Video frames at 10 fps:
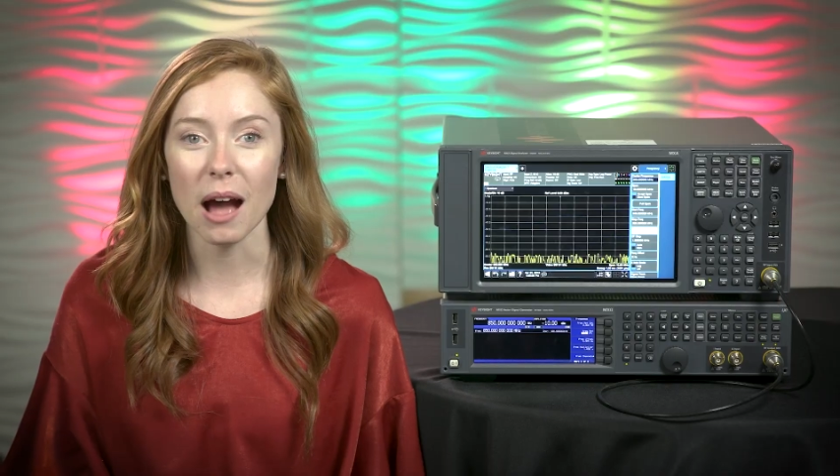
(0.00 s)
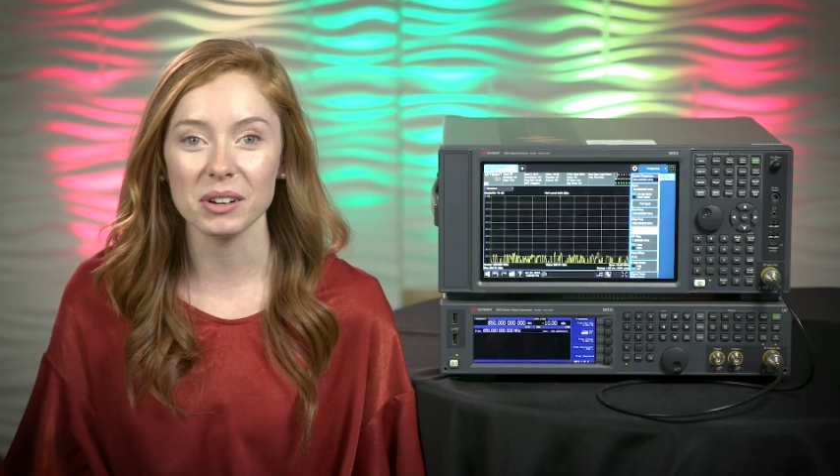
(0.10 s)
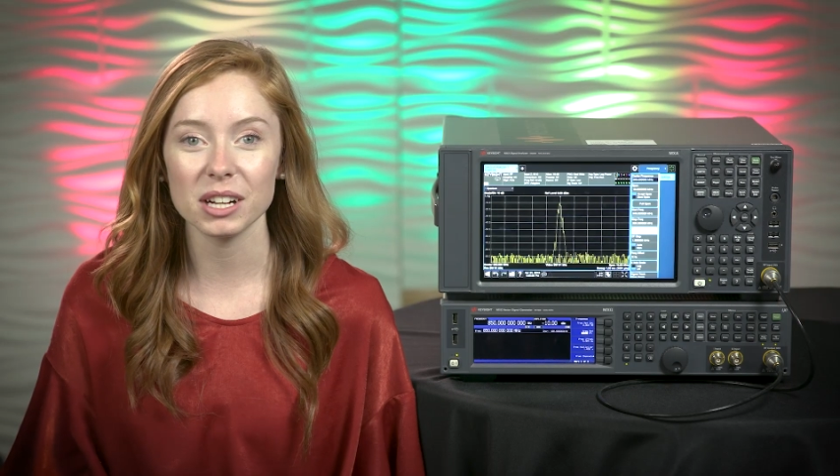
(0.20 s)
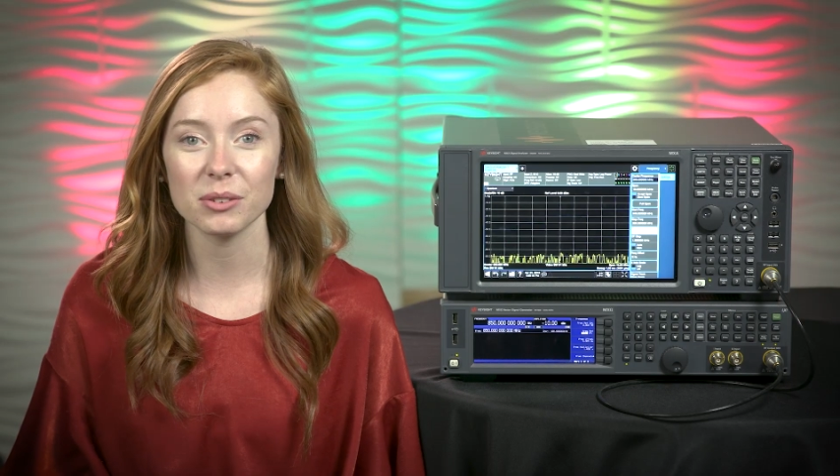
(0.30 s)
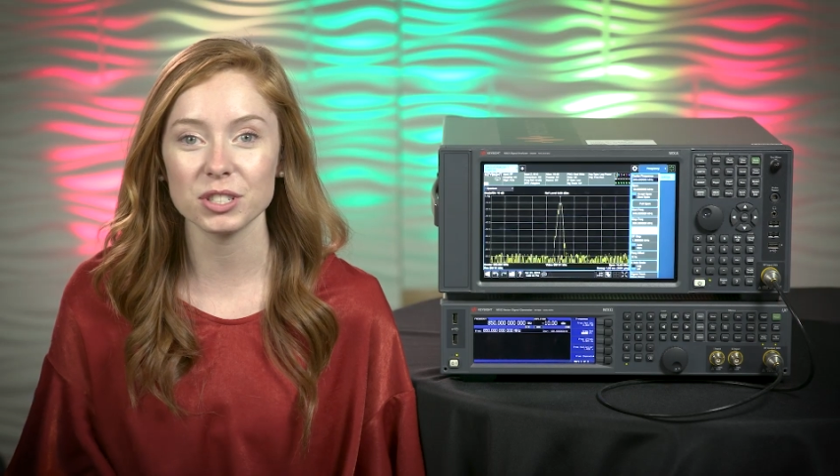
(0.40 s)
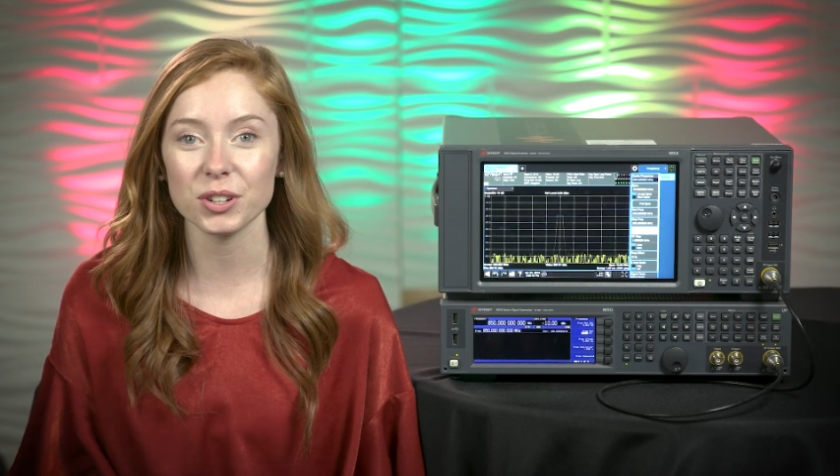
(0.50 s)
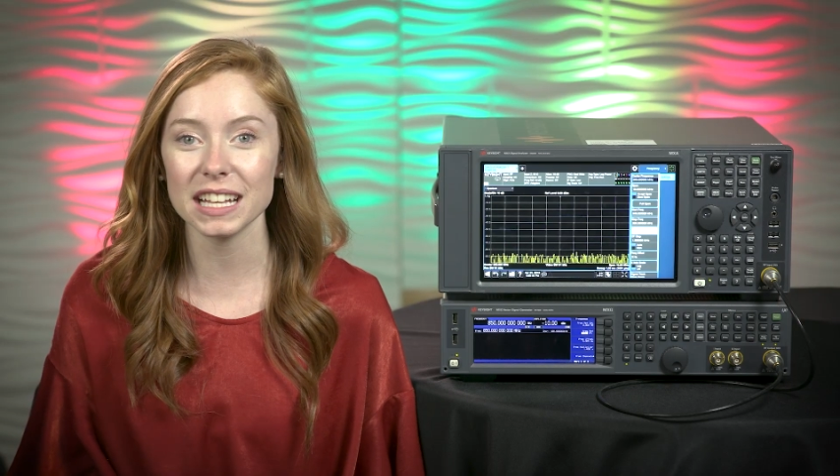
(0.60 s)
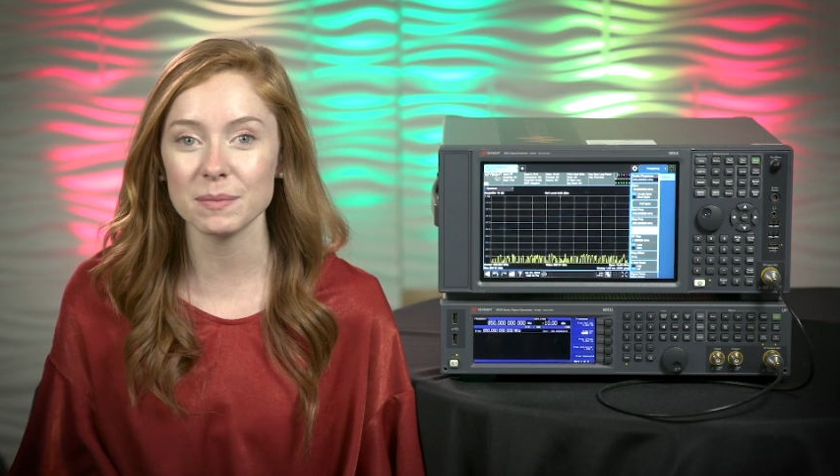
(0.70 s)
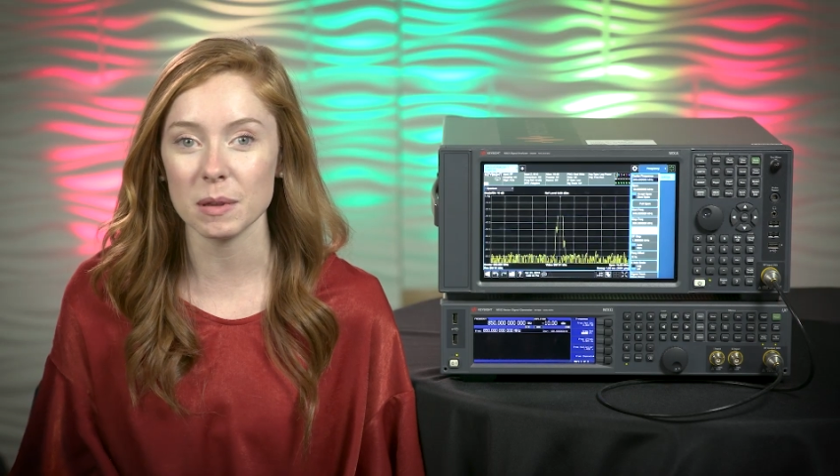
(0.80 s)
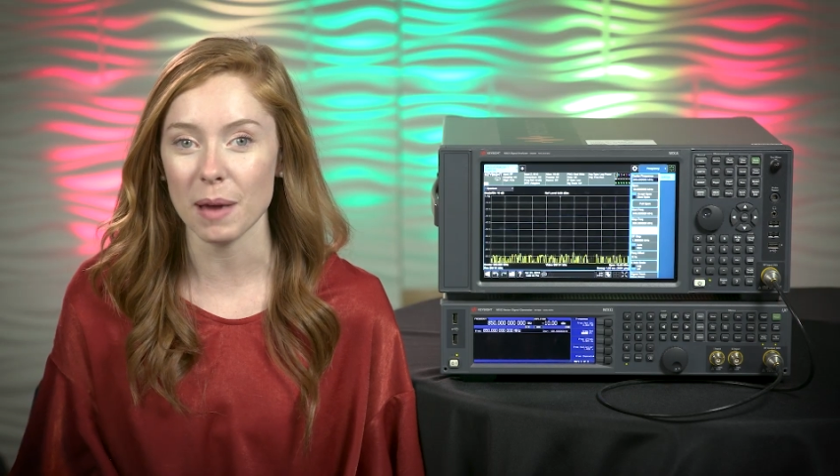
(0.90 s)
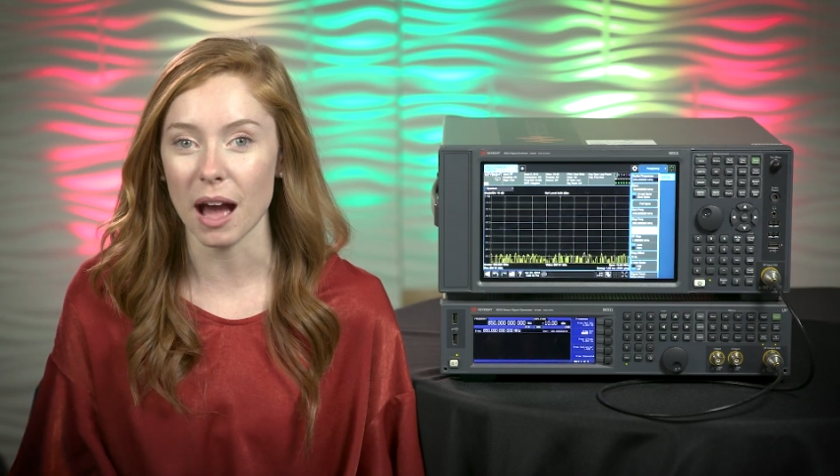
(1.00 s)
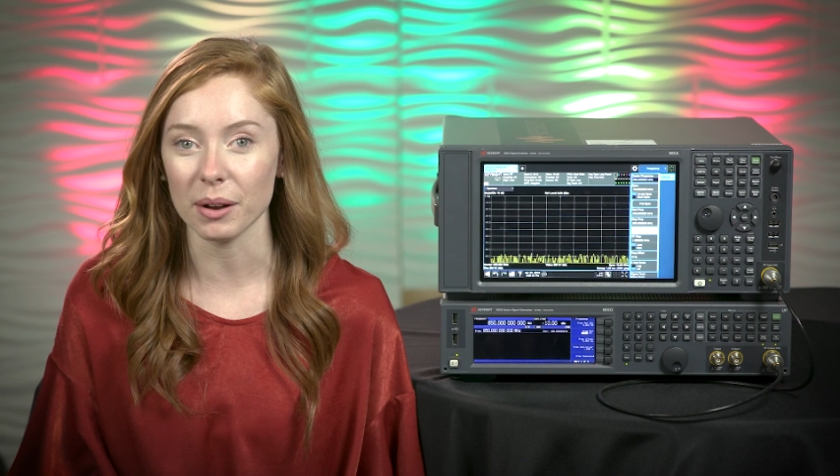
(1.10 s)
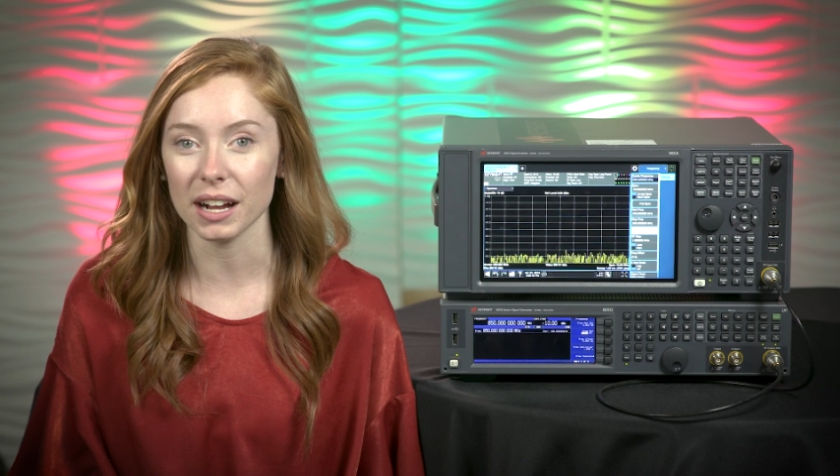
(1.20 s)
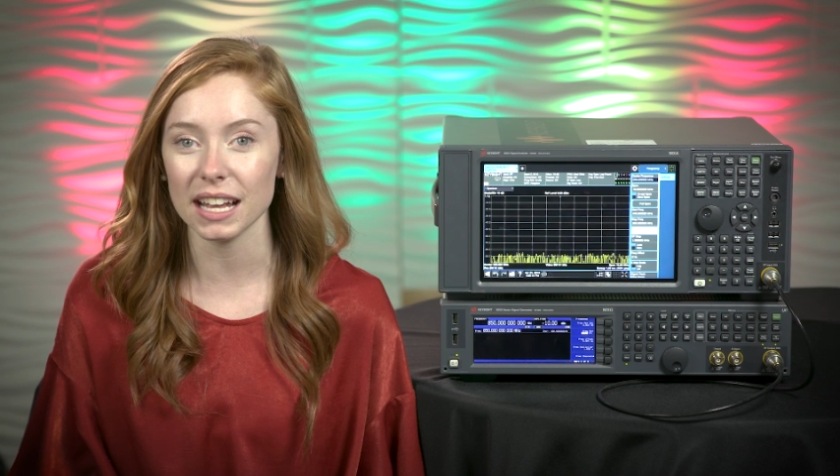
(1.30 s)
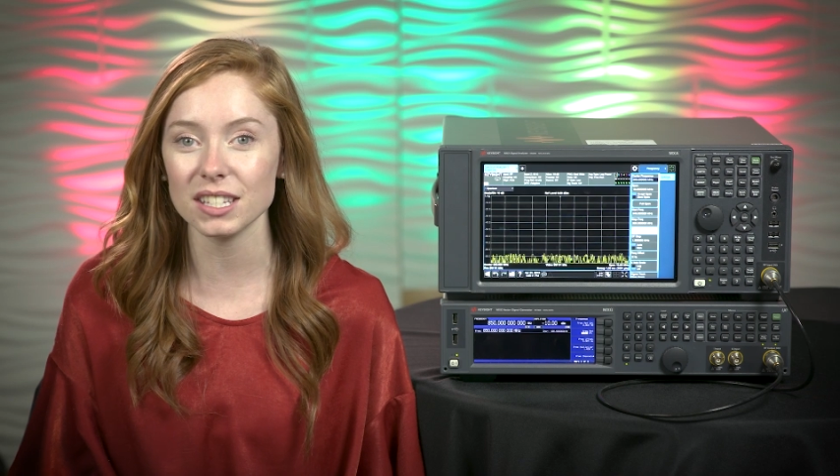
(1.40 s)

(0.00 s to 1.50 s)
power, or transmit power,